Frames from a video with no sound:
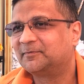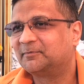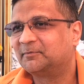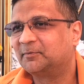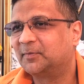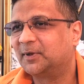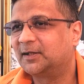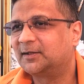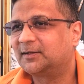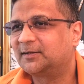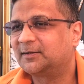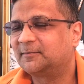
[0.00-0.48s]

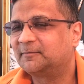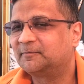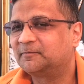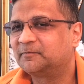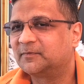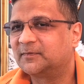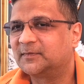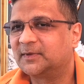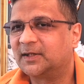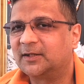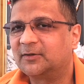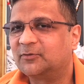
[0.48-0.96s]
but
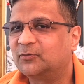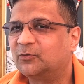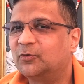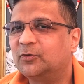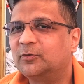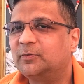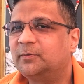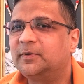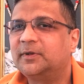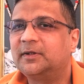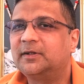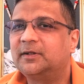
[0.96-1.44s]
that
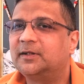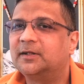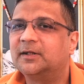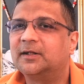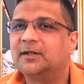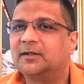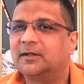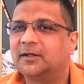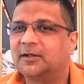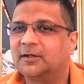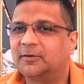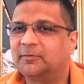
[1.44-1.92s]
won't be
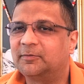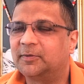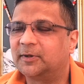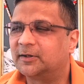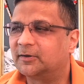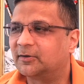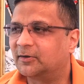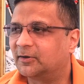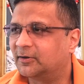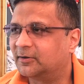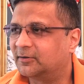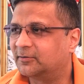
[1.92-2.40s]
real help
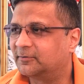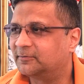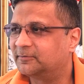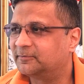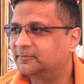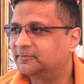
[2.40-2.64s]
at all.